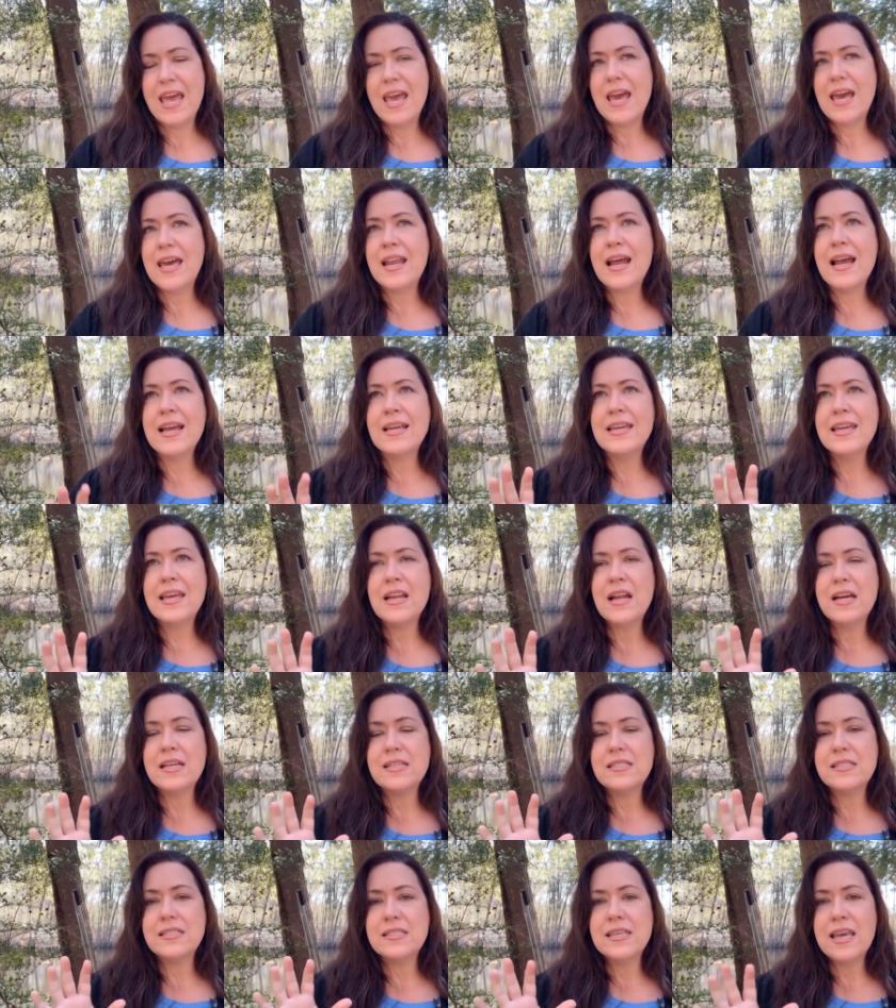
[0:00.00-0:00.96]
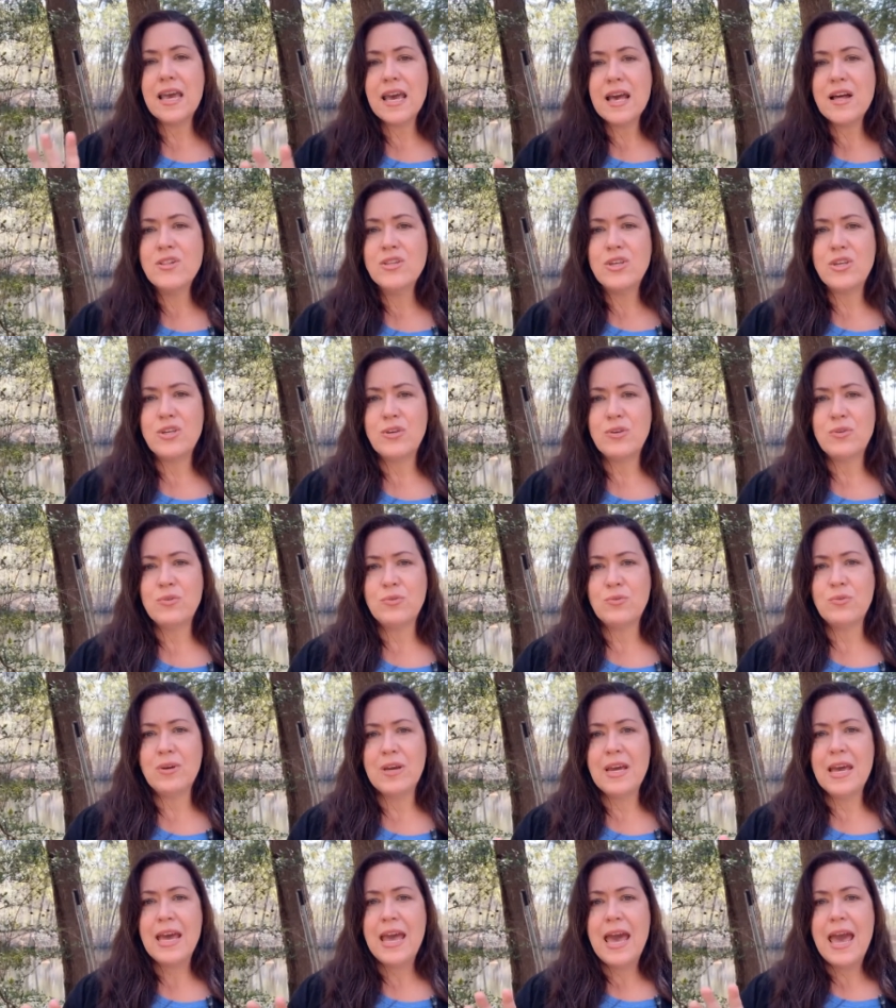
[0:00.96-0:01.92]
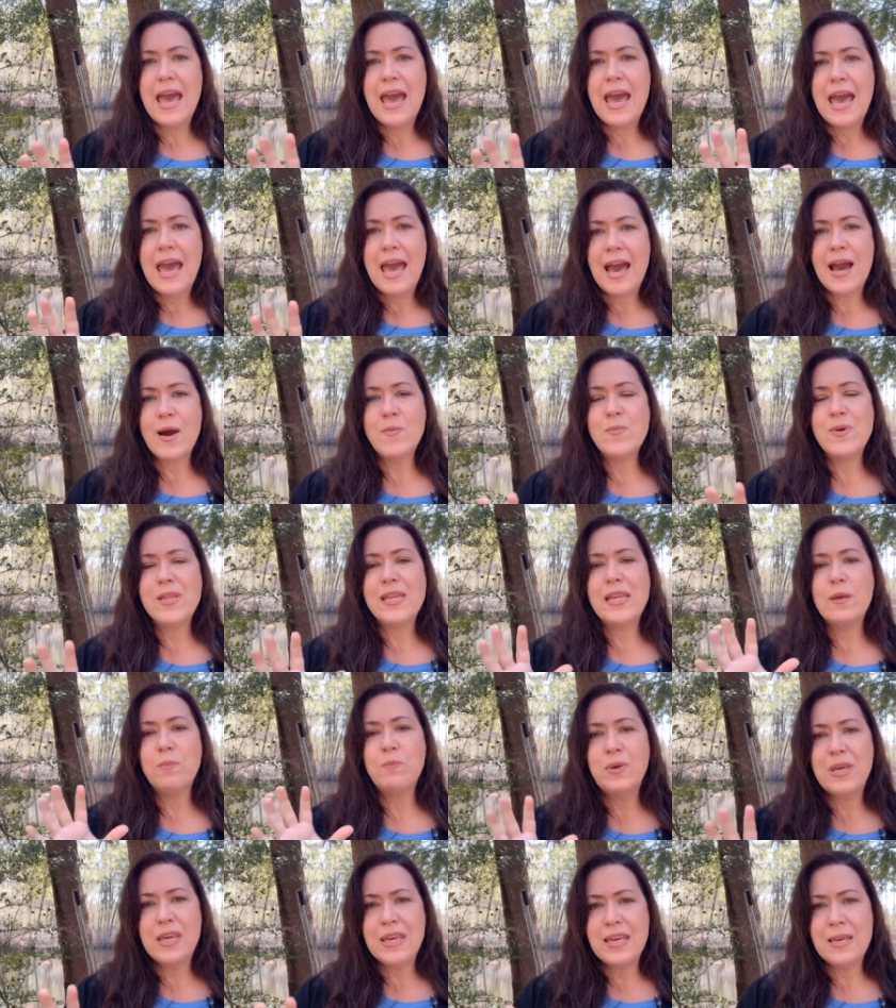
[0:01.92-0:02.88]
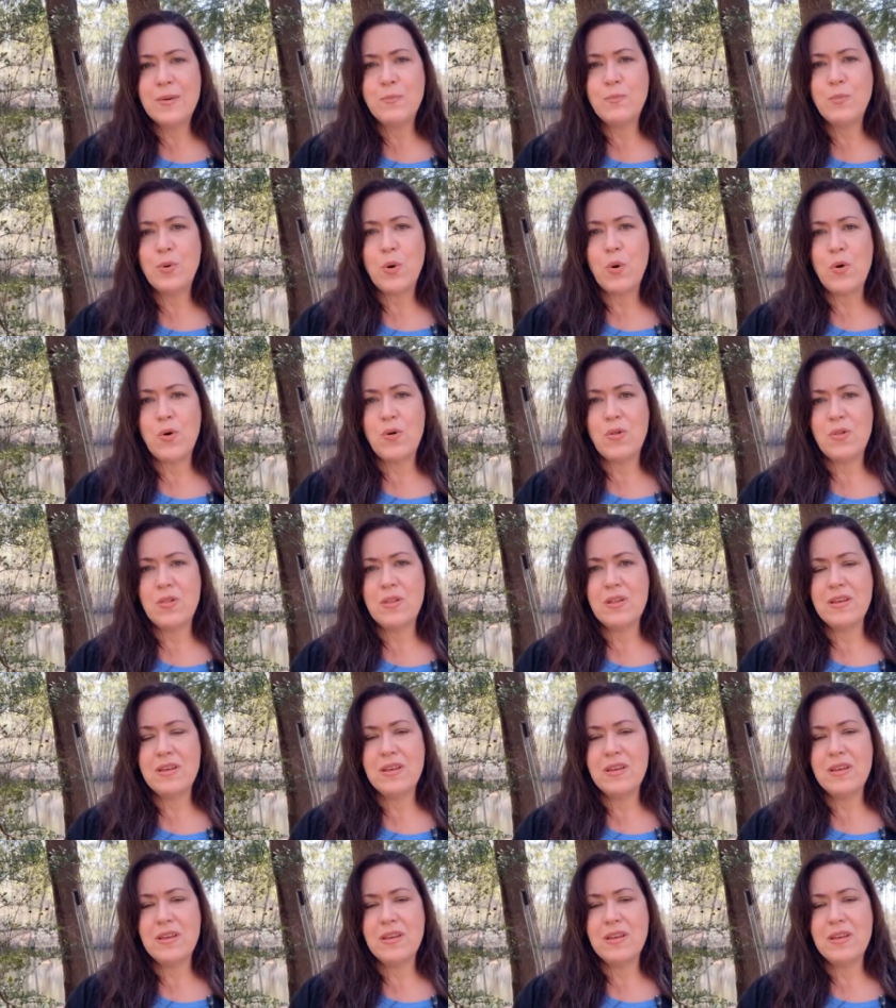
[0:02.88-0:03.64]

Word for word: And I cannot tell you how many people